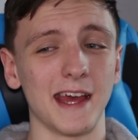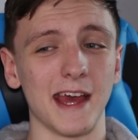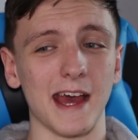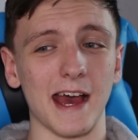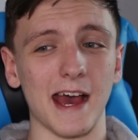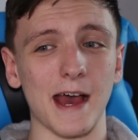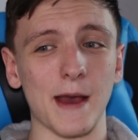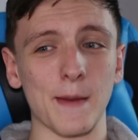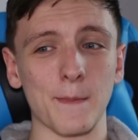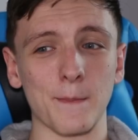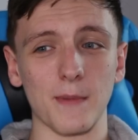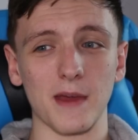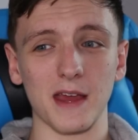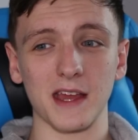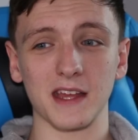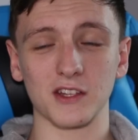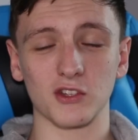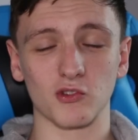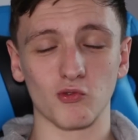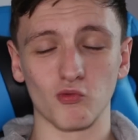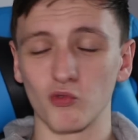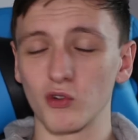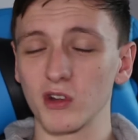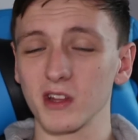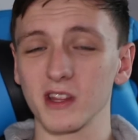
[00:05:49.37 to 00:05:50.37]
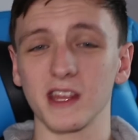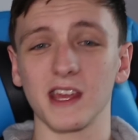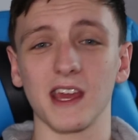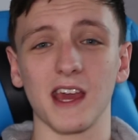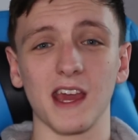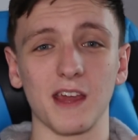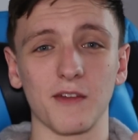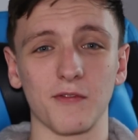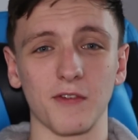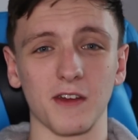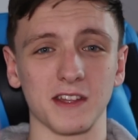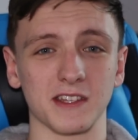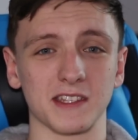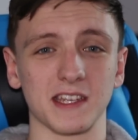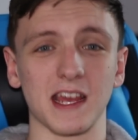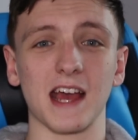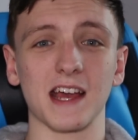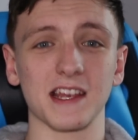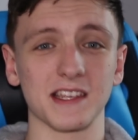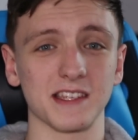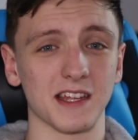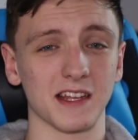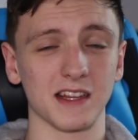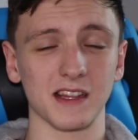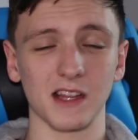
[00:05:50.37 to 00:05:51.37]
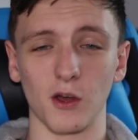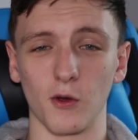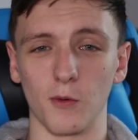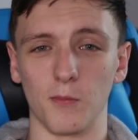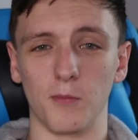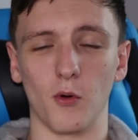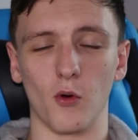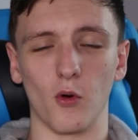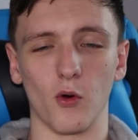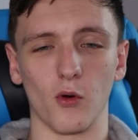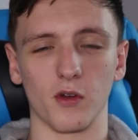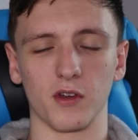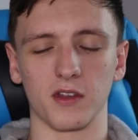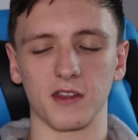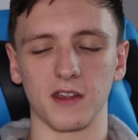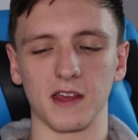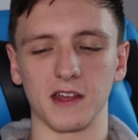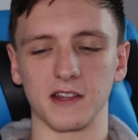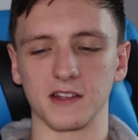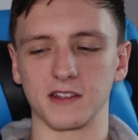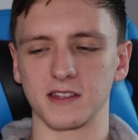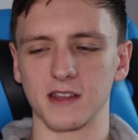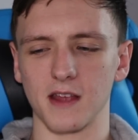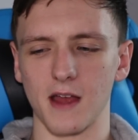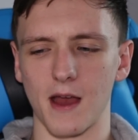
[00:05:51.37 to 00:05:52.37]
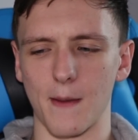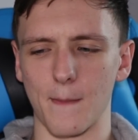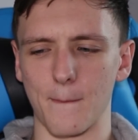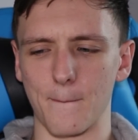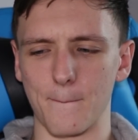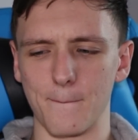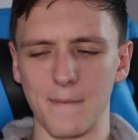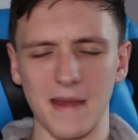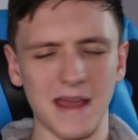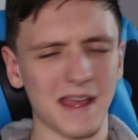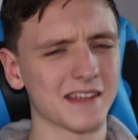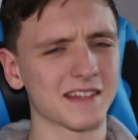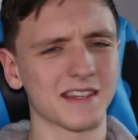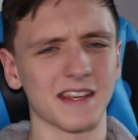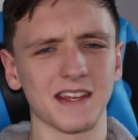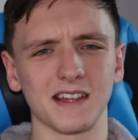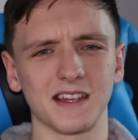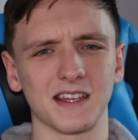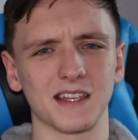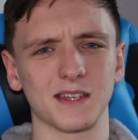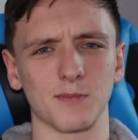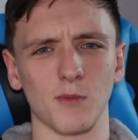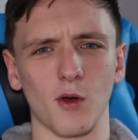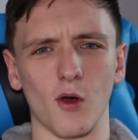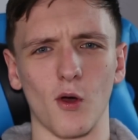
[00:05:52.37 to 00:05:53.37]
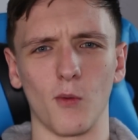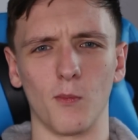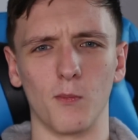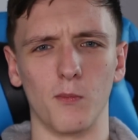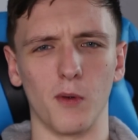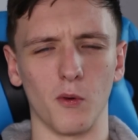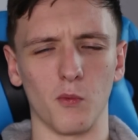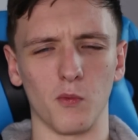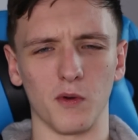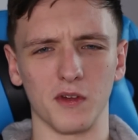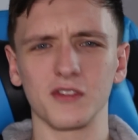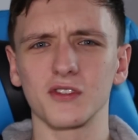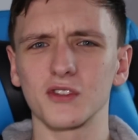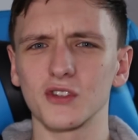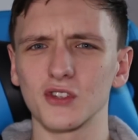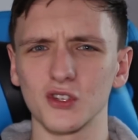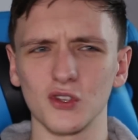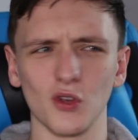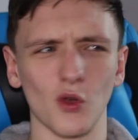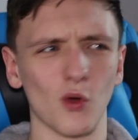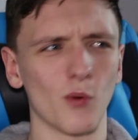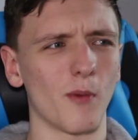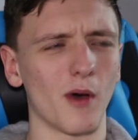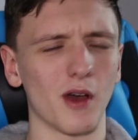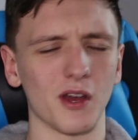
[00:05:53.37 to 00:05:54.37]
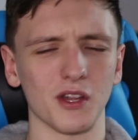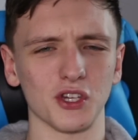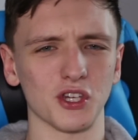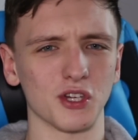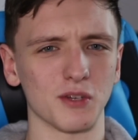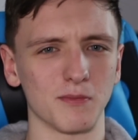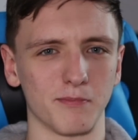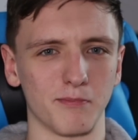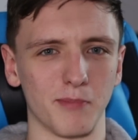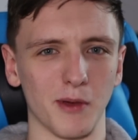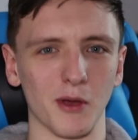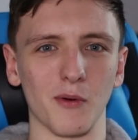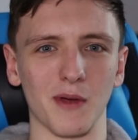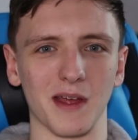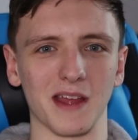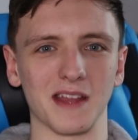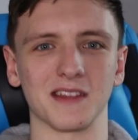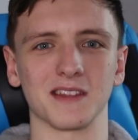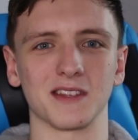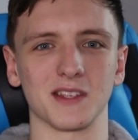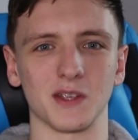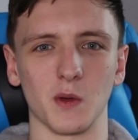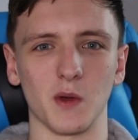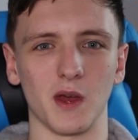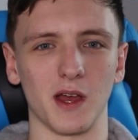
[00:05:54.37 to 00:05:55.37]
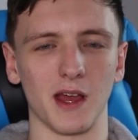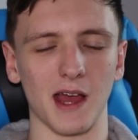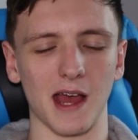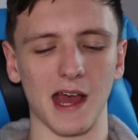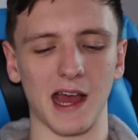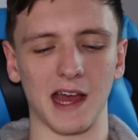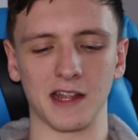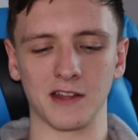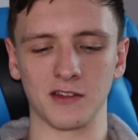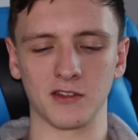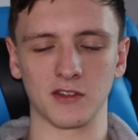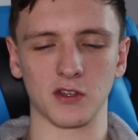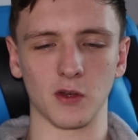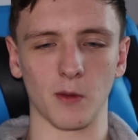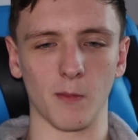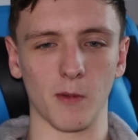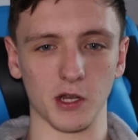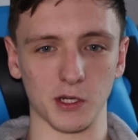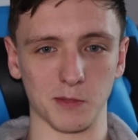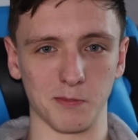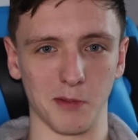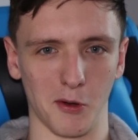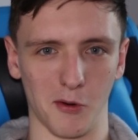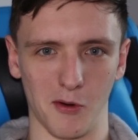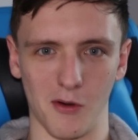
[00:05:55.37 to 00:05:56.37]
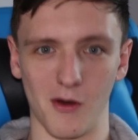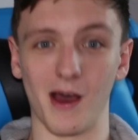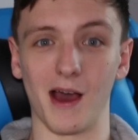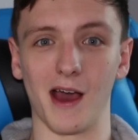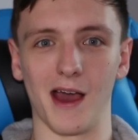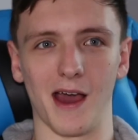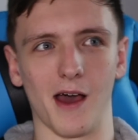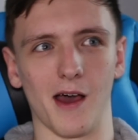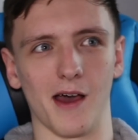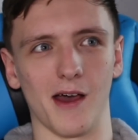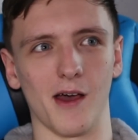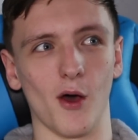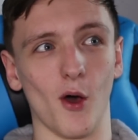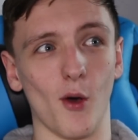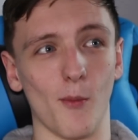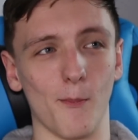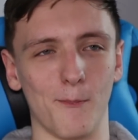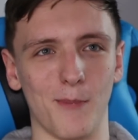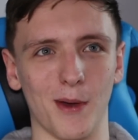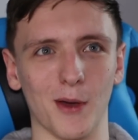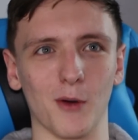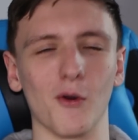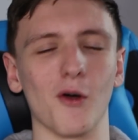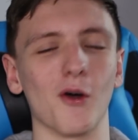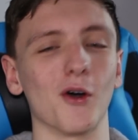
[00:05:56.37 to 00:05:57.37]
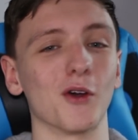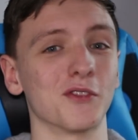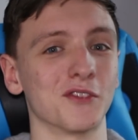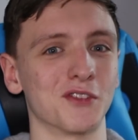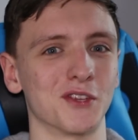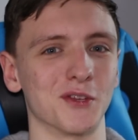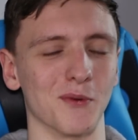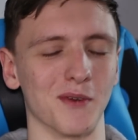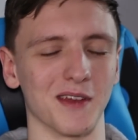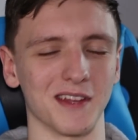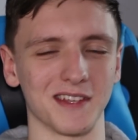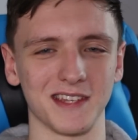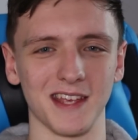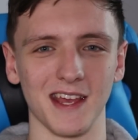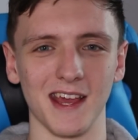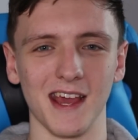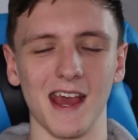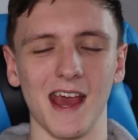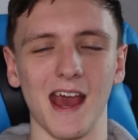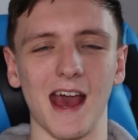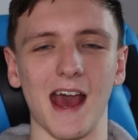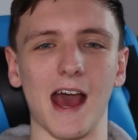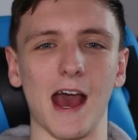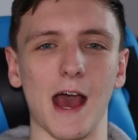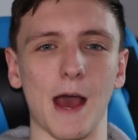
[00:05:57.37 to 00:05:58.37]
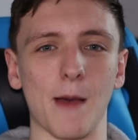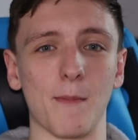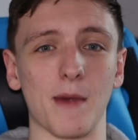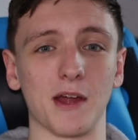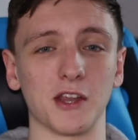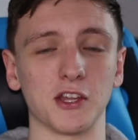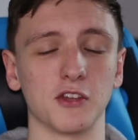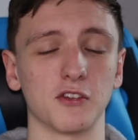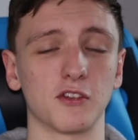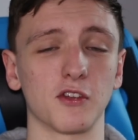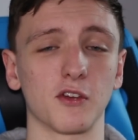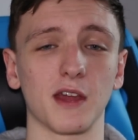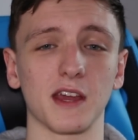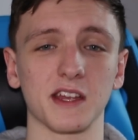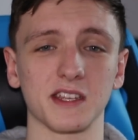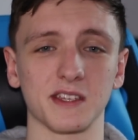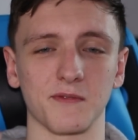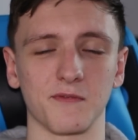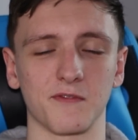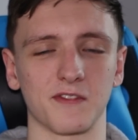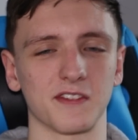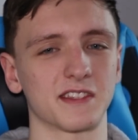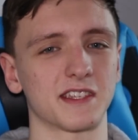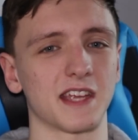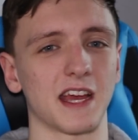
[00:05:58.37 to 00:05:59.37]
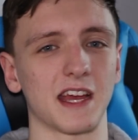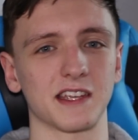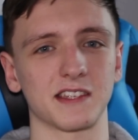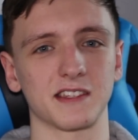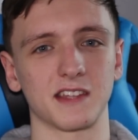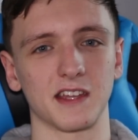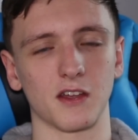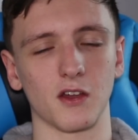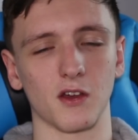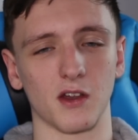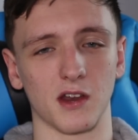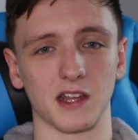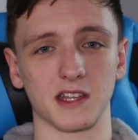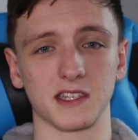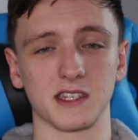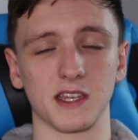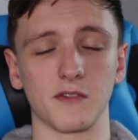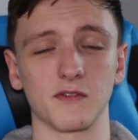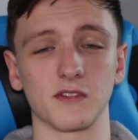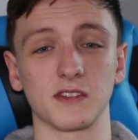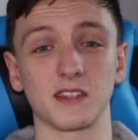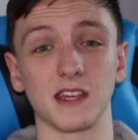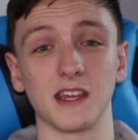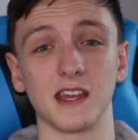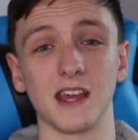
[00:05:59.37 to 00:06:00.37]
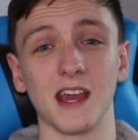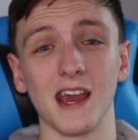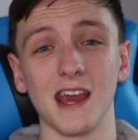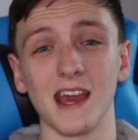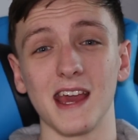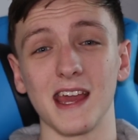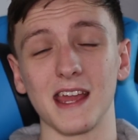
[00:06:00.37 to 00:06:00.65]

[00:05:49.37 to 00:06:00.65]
Um, it's really a fantastic little board. It's amazingly small, but with so much built into it and so much built uh, uh, built onto it. Um, and you do get some fantastic connectivity.